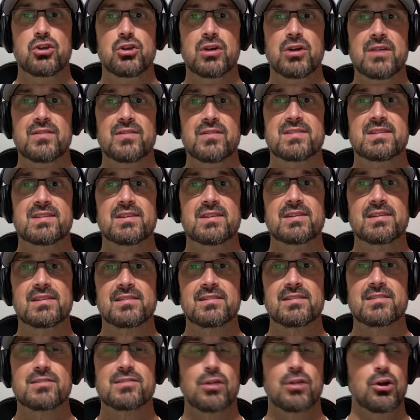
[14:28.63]
You couldn't even see the
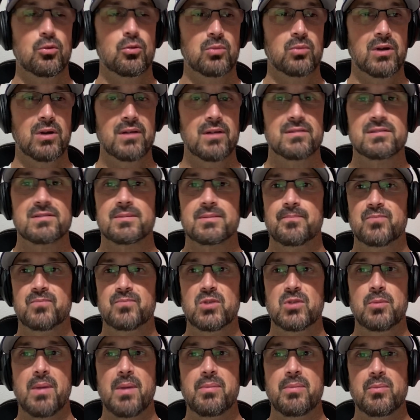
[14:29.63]
distance of the home runs.
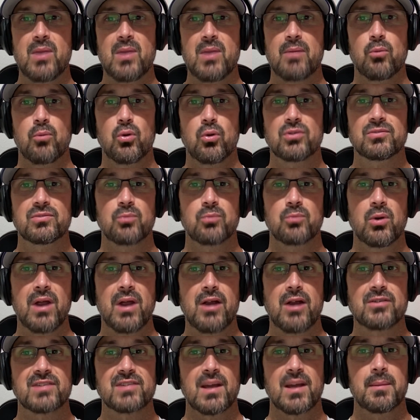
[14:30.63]
We had more
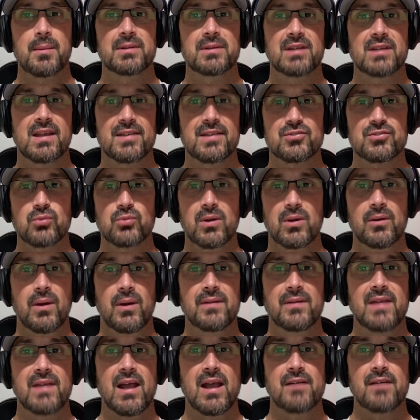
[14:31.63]
airtime when the kids are running
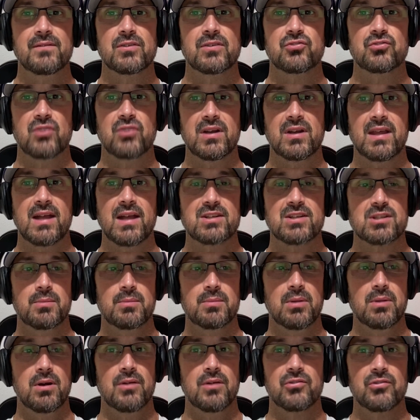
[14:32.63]
around the outfield trying to catch
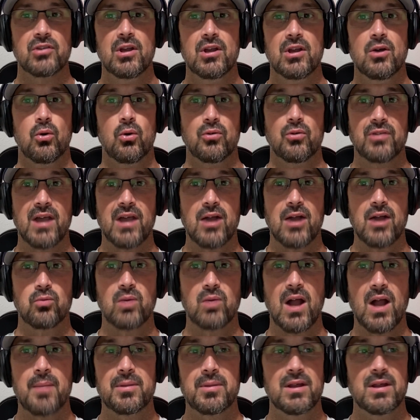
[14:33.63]
the balls or the guy
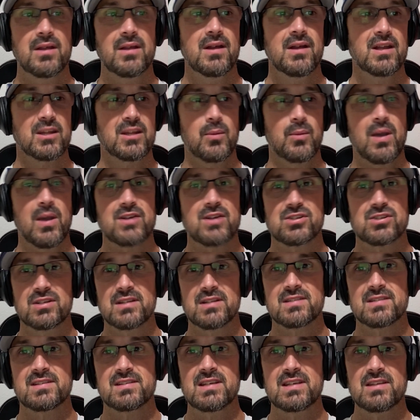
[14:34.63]
robbing it. They actually
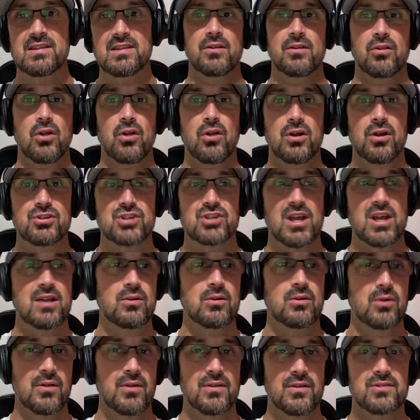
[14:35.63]
did see the launch
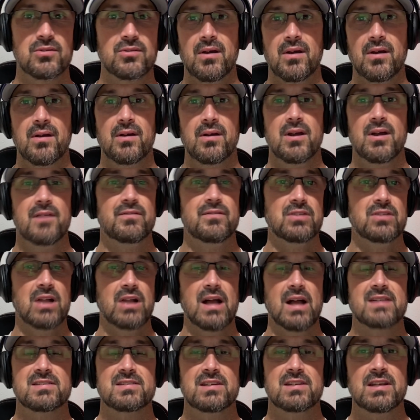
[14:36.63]
angle and the
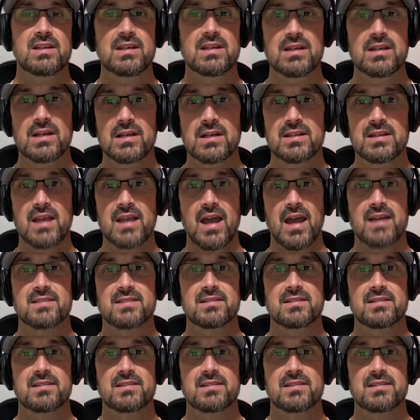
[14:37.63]
velocity, the